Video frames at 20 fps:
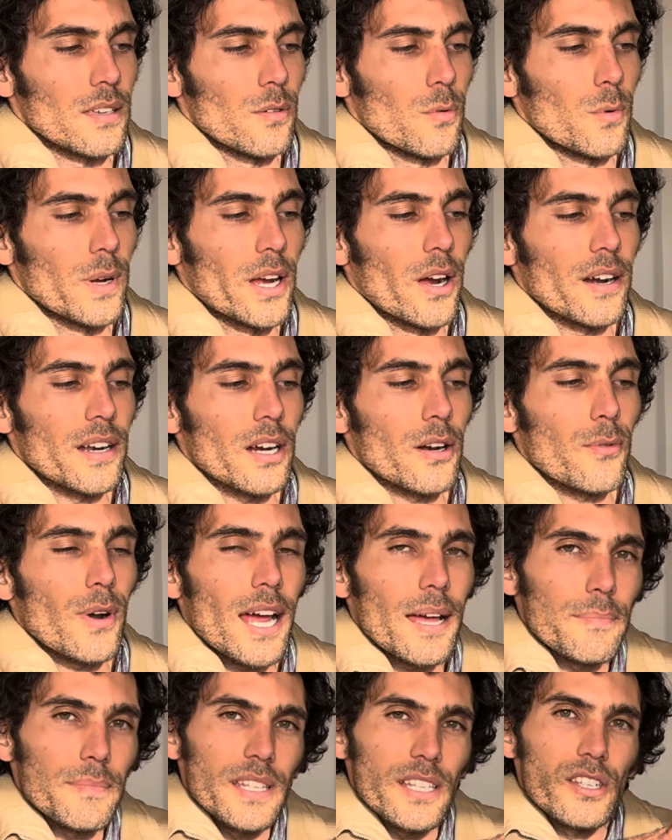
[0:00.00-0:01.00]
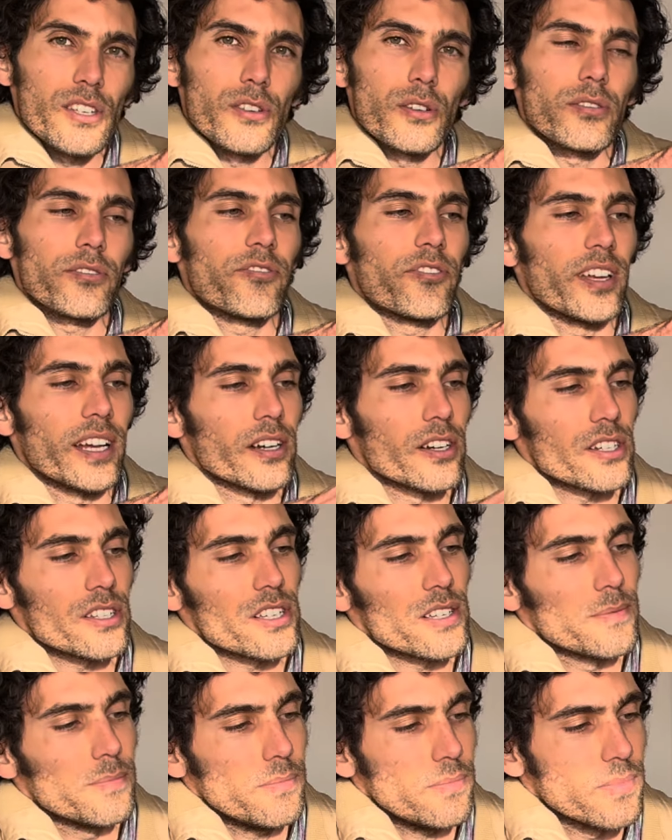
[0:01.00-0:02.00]
we're gonna grab these 2
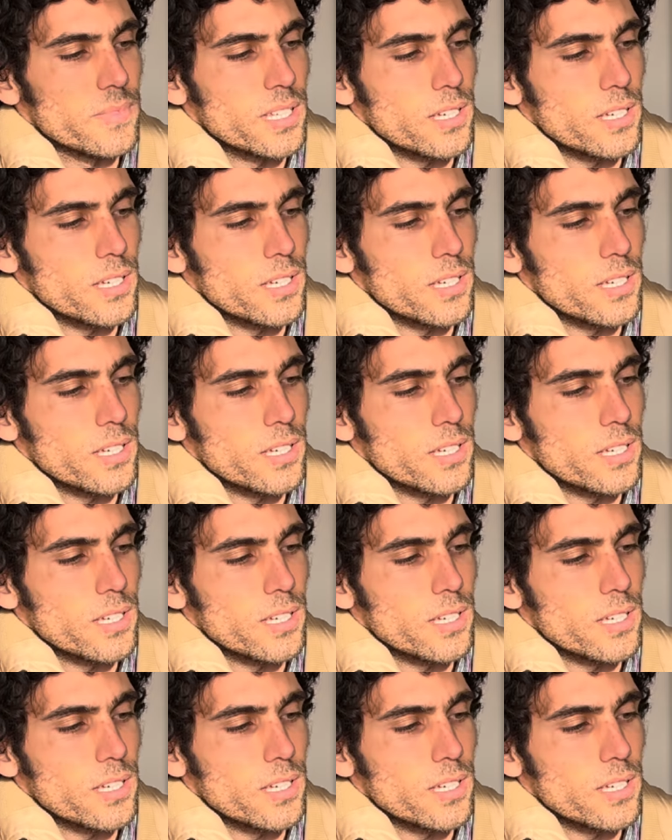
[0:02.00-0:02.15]
fingers,